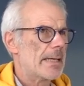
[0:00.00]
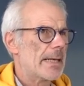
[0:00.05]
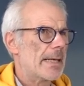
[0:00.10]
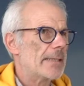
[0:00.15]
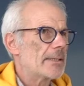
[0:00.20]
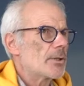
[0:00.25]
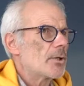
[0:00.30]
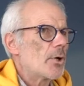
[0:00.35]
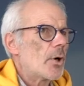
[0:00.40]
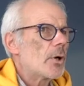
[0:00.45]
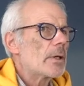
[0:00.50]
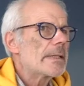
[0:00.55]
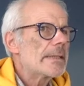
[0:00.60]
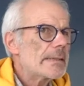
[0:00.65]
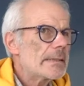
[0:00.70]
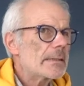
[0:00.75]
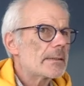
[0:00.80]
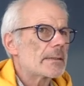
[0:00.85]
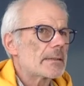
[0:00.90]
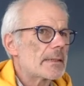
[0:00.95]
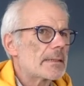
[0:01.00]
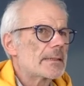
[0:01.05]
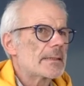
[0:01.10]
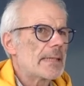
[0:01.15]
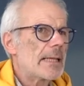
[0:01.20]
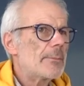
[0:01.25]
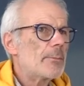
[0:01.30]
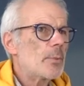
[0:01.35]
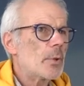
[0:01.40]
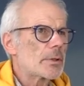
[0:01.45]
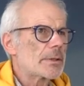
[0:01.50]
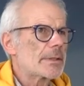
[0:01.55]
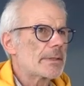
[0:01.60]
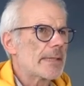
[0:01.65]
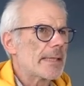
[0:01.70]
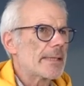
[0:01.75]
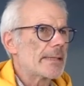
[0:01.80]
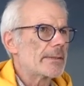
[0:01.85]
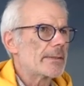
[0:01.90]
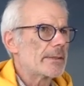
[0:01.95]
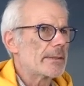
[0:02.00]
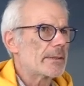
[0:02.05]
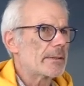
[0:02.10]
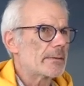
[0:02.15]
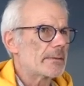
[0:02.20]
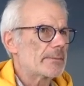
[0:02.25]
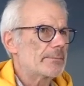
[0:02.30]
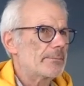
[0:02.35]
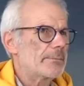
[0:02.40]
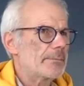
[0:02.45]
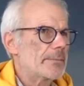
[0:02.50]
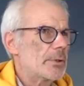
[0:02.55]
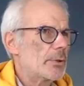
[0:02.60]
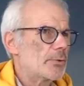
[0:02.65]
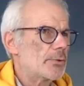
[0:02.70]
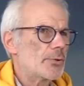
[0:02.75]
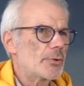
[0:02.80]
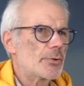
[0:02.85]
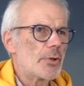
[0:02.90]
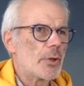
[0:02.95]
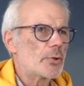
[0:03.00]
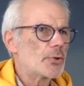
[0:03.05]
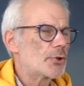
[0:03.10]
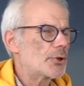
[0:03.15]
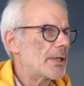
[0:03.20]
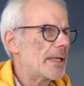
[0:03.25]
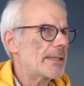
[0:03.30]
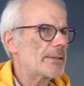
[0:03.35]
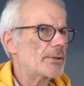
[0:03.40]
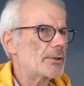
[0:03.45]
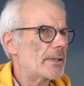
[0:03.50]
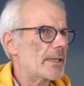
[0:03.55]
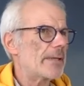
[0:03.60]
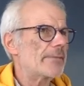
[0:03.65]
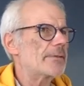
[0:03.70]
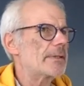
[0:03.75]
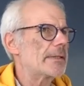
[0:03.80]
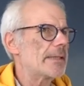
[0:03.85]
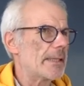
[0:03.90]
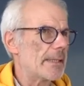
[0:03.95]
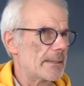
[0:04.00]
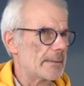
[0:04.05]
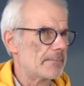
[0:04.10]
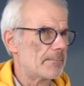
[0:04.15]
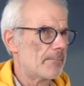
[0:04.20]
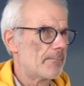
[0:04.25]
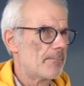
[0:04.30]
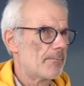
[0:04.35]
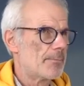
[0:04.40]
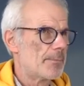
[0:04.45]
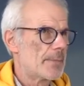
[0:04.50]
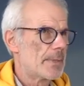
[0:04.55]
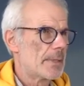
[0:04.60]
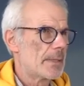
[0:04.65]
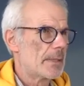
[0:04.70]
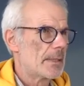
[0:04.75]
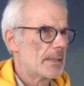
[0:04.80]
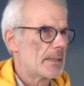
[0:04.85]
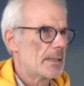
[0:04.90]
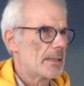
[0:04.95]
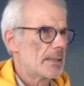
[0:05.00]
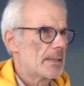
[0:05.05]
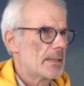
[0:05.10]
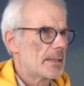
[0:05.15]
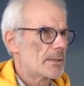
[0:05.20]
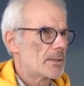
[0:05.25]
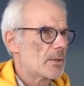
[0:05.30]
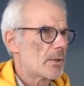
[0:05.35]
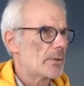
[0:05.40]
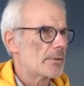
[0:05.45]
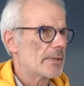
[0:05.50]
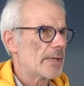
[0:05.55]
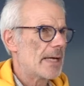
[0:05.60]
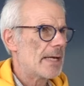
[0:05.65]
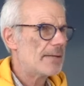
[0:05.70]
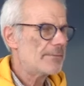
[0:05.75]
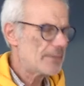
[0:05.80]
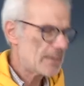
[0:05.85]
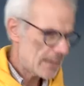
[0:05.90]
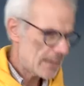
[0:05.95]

and a law is somewhat static, you, you don't change it every day. So you have